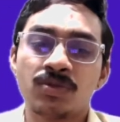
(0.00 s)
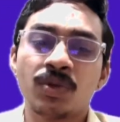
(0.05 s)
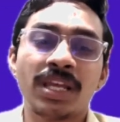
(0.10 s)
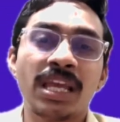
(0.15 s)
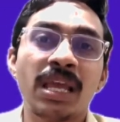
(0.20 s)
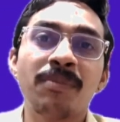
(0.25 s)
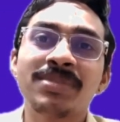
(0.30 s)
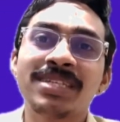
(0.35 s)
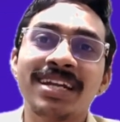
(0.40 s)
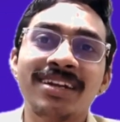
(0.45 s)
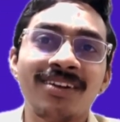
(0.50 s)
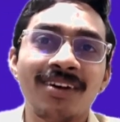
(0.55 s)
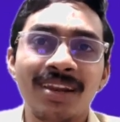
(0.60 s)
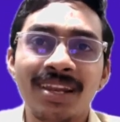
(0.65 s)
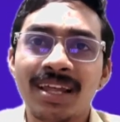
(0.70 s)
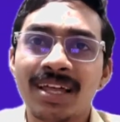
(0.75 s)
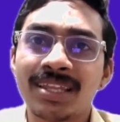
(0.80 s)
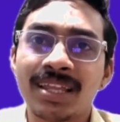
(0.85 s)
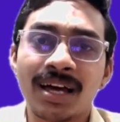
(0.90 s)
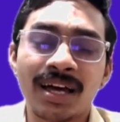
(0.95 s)
So games and
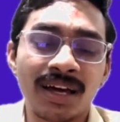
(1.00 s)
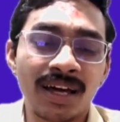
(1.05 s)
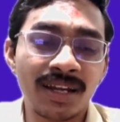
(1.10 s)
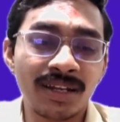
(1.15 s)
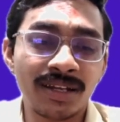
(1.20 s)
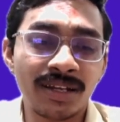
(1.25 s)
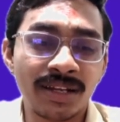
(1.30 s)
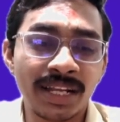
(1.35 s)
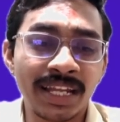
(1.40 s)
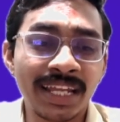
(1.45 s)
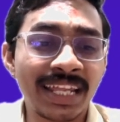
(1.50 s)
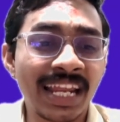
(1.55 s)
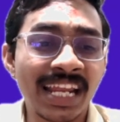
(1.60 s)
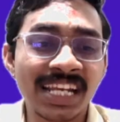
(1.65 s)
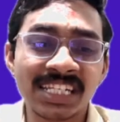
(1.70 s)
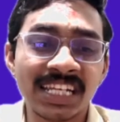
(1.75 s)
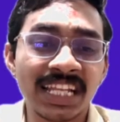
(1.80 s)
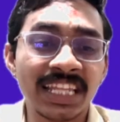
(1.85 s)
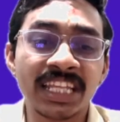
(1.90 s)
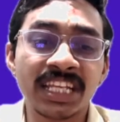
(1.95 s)
all are
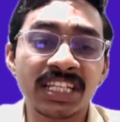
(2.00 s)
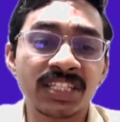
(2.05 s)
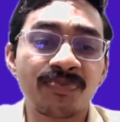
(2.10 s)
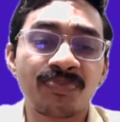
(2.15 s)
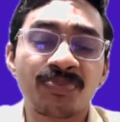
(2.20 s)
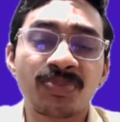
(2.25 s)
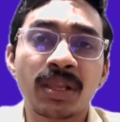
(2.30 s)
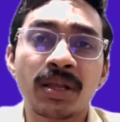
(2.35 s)
recreational things.